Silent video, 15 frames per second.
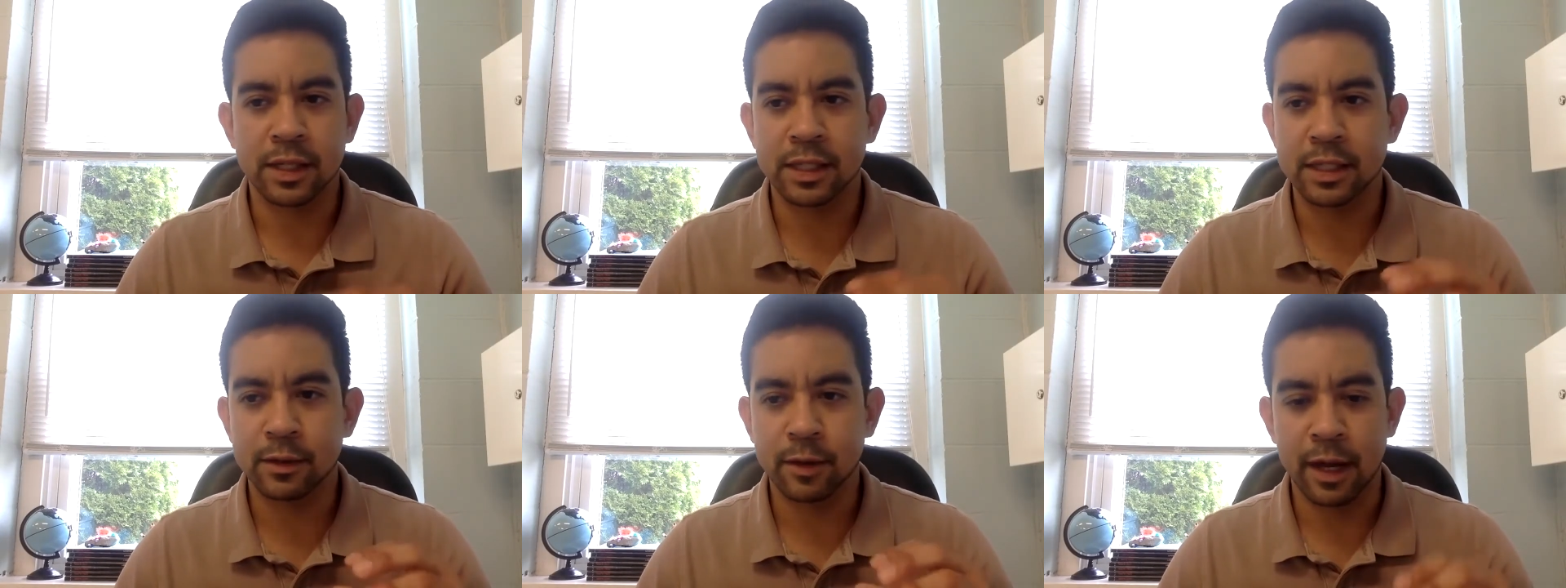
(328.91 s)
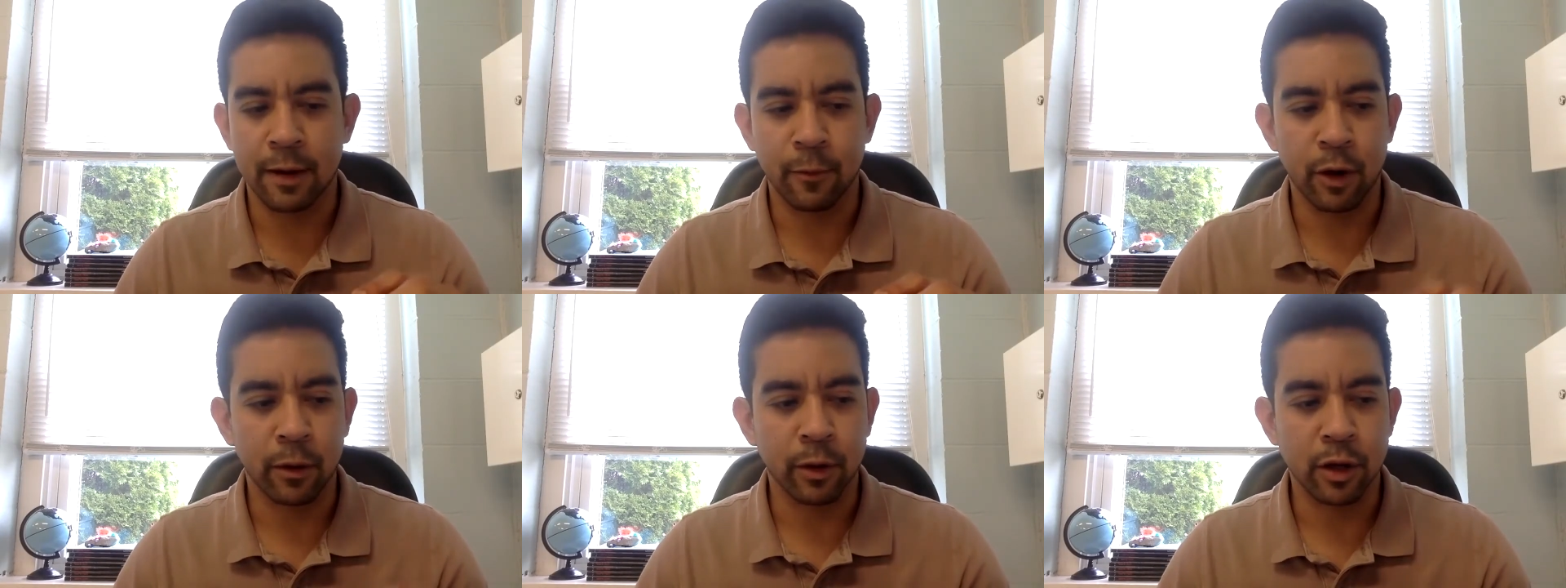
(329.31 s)
Because this is
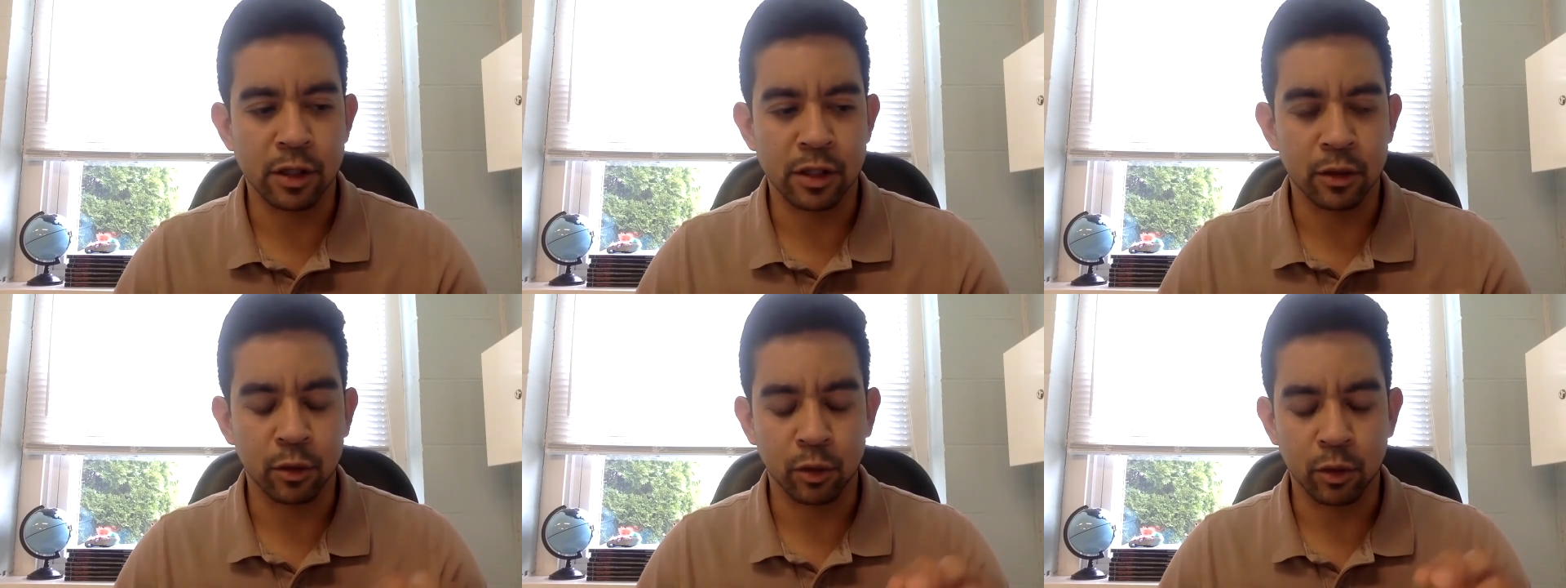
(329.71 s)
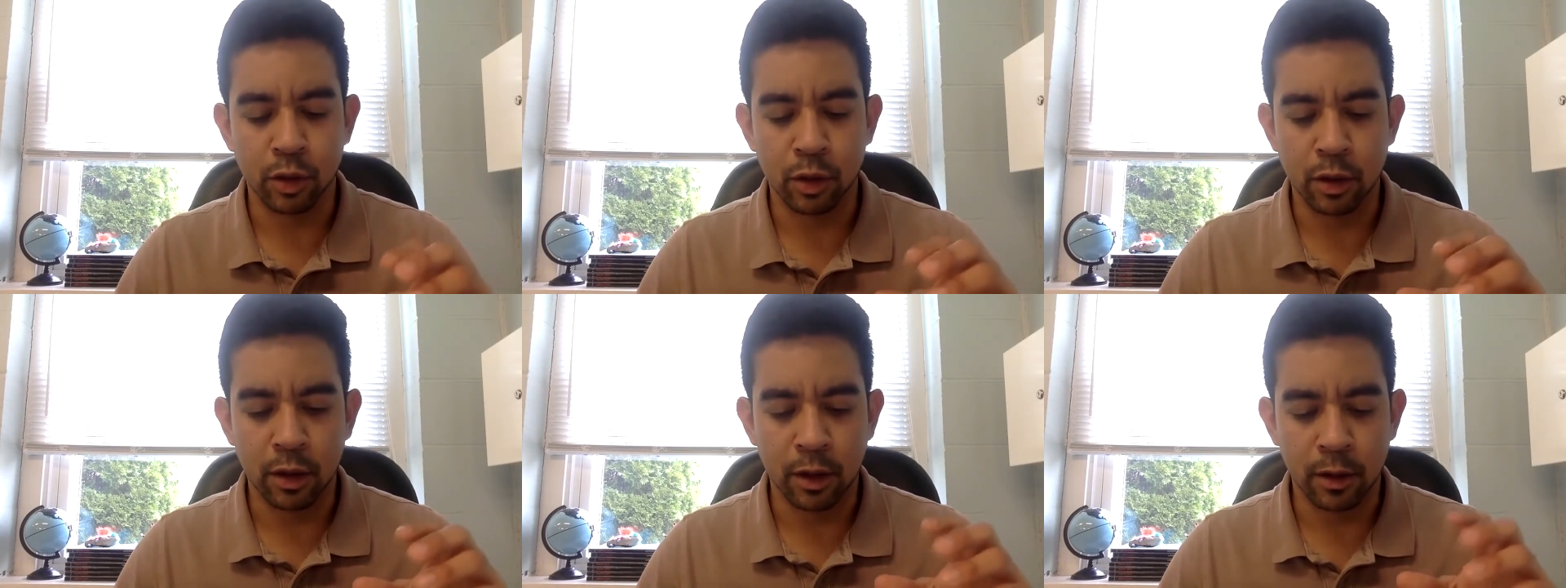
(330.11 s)
kind of what I'm curious. So
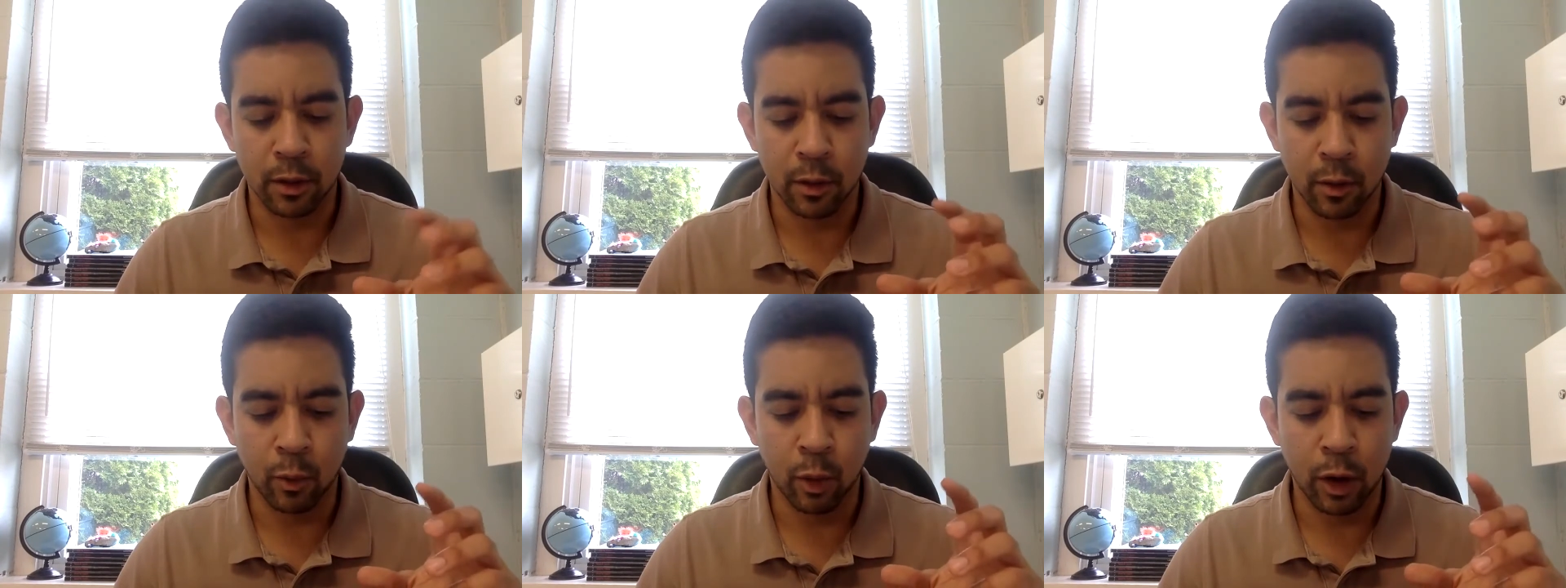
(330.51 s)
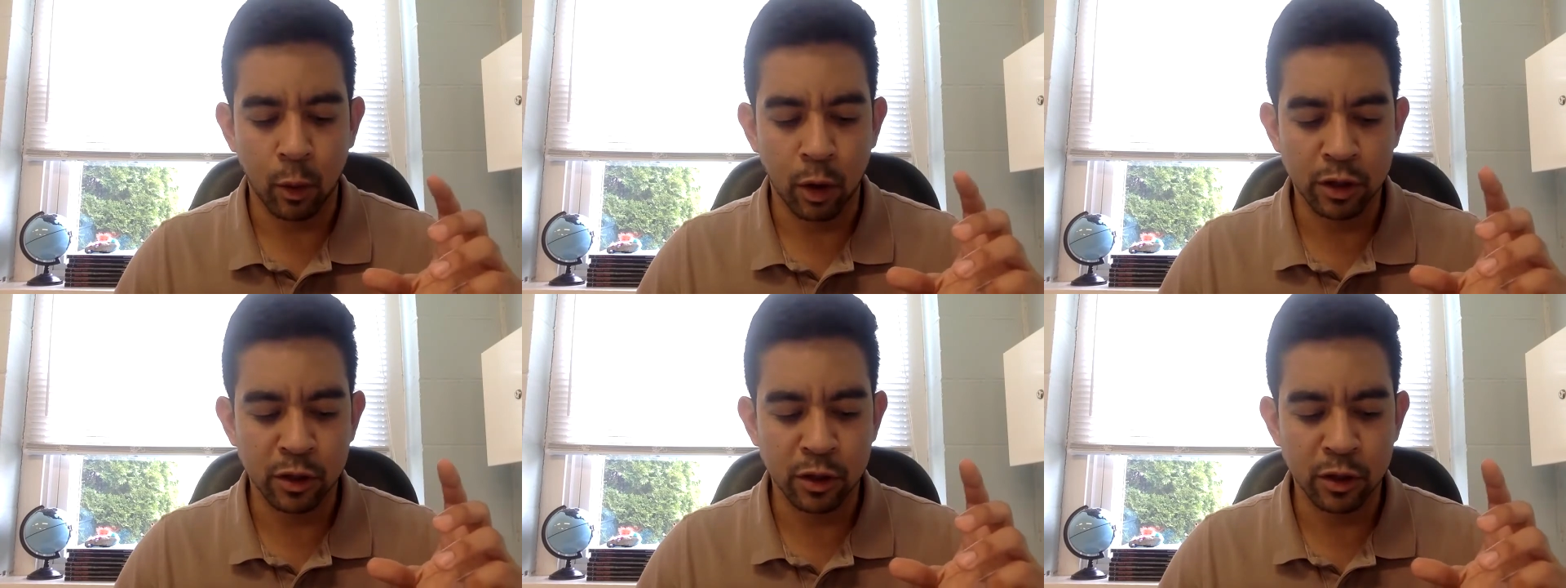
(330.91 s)
what